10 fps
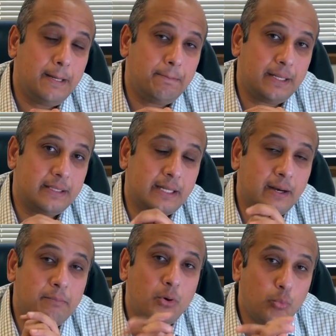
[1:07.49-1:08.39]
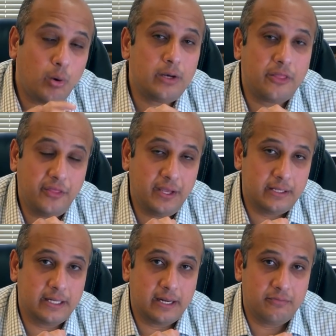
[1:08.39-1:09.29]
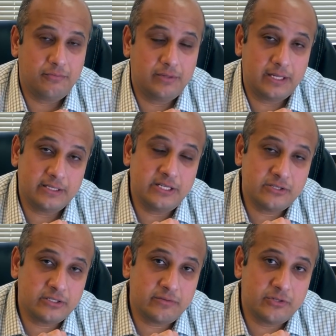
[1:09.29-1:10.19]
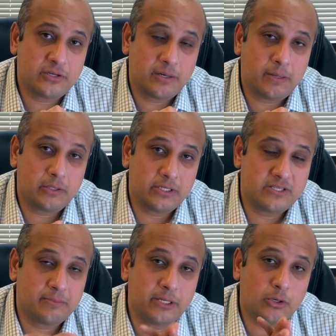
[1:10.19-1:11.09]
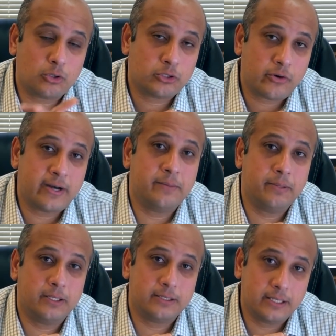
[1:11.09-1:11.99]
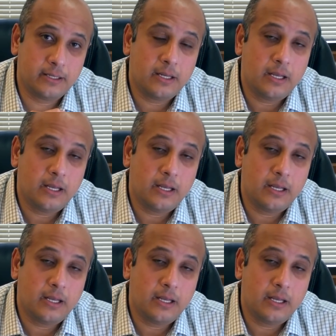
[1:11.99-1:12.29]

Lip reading: But the number one thing that these interviews are about is something called credibility.